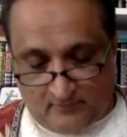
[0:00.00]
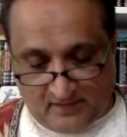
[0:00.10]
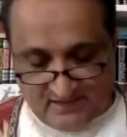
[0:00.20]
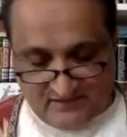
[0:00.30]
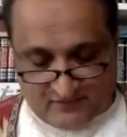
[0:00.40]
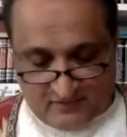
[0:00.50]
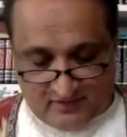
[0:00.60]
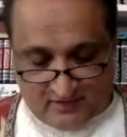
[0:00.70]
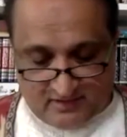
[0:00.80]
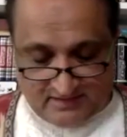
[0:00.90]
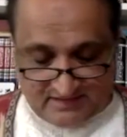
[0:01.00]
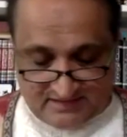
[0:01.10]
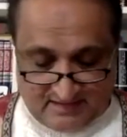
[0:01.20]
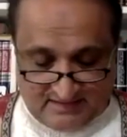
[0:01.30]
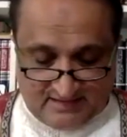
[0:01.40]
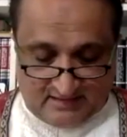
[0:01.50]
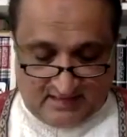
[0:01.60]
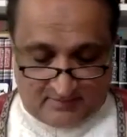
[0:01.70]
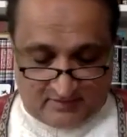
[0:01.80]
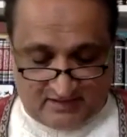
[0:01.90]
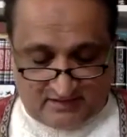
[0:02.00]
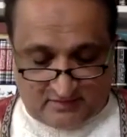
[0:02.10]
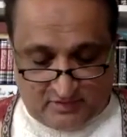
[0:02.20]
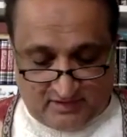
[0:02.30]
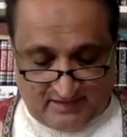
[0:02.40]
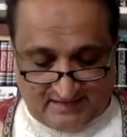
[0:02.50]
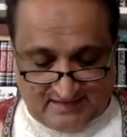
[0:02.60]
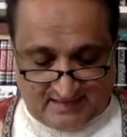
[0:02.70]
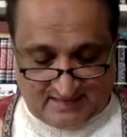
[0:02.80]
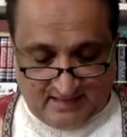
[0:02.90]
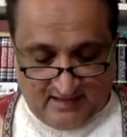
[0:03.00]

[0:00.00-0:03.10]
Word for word: is further discussed and elaborated upon. He says,